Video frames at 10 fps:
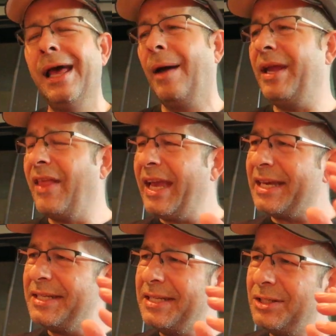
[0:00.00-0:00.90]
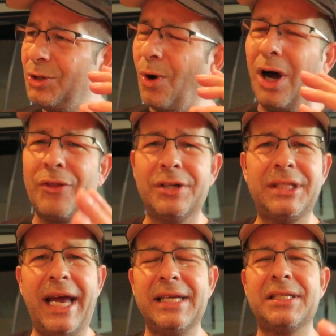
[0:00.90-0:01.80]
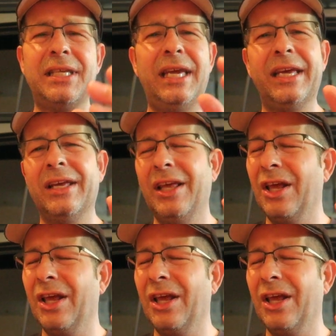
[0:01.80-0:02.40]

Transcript: I mean, they can do all their testing and,